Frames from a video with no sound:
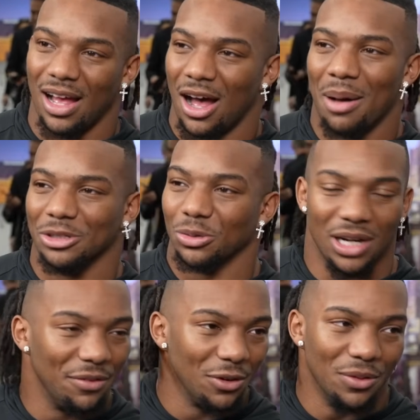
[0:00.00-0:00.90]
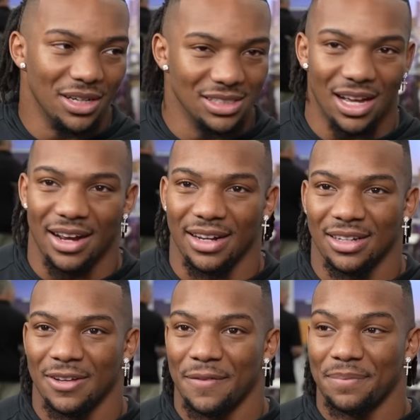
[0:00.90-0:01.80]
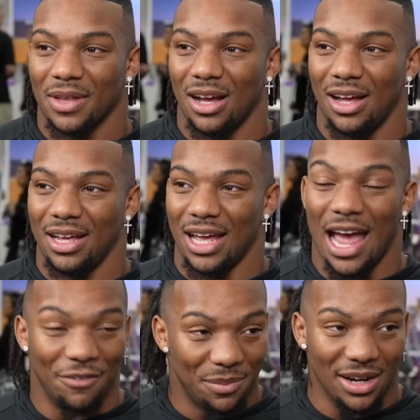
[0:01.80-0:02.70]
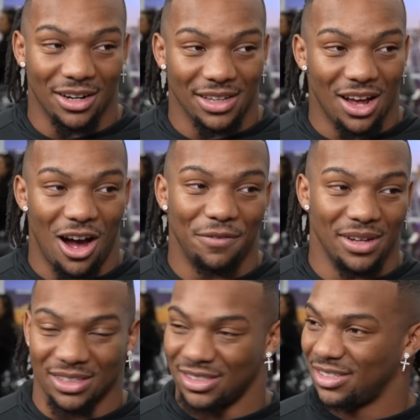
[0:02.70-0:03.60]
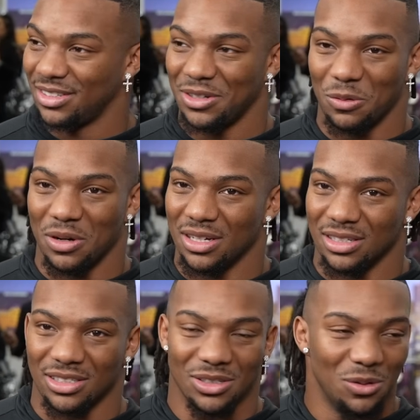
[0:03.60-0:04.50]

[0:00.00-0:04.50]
almost, or whatever it was. Like, everybody on that offense was